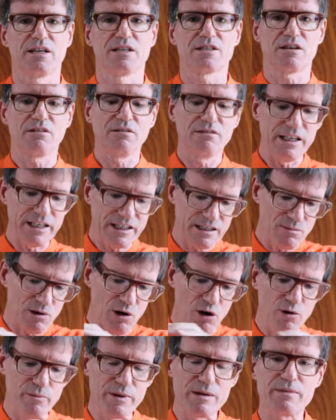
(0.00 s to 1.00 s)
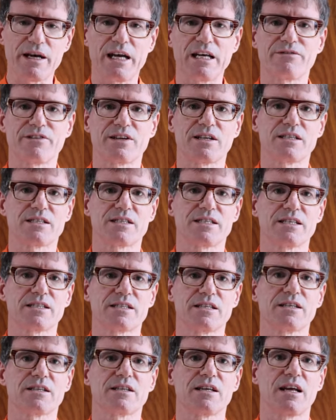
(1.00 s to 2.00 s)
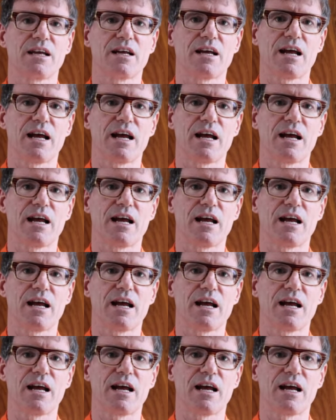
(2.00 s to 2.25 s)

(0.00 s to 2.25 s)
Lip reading: So let them all be made of a consistent